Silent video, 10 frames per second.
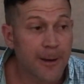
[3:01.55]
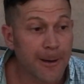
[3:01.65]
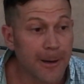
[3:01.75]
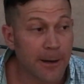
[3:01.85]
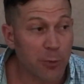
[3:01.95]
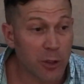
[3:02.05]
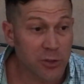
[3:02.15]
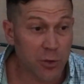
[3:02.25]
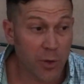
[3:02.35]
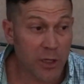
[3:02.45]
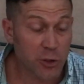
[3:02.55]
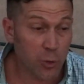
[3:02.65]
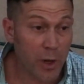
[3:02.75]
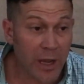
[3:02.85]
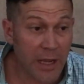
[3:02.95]
Also, your
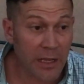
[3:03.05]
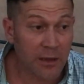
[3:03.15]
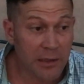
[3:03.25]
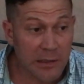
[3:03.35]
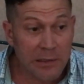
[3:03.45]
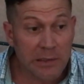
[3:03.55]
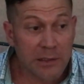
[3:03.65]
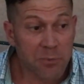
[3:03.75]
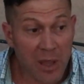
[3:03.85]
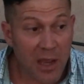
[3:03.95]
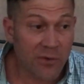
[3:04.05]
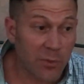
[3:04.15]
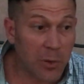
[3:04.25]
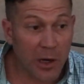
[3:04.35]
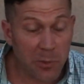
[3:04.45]
HOA may have a
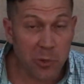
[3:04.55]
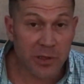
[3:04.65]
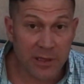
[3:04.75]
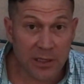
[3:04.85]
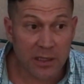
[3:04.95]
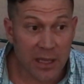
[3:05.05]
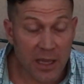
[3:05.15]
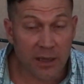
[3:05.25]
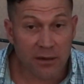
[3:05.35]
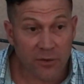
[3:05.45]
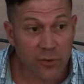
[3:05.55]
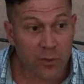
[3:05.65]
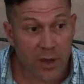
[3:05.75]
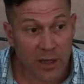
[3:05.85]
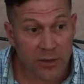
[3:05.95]
problem with it, again, if you're
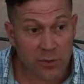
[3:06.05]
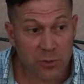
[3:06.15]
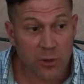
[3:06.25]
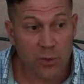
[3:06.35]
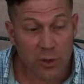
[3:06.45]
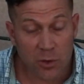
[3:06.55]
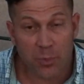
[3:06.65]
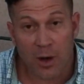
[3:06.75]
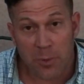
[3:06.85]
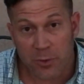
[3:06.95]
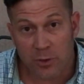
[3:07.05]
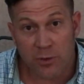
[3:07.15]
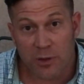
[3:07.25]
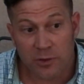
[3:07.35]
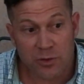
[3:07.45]
not doing your proper due
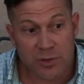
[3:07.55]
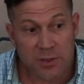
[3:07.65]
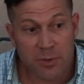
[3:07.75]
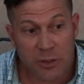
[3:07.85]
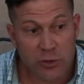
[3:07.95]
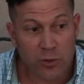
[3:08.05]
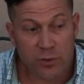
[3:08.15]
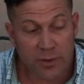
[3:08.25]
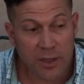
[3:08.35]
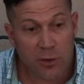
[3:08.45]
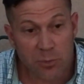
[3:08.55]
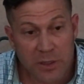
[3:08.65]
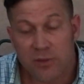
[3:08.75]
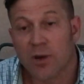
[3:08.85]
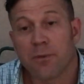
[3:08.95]
diligence to make certain that your
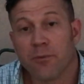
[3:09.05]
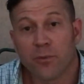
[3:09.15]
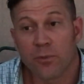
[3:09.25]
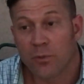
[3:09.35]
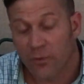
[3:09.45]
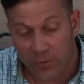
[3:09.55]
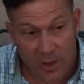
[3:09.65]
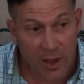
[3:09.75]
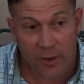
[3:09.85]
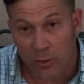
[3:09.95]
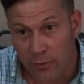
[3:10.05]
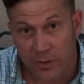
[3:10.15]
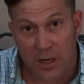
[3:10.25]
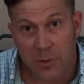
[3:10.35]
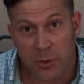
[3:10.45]
bees are not flying all over
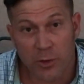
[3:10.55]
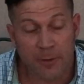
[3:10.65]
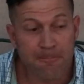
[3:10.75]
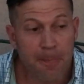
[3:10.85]
the neighborhood.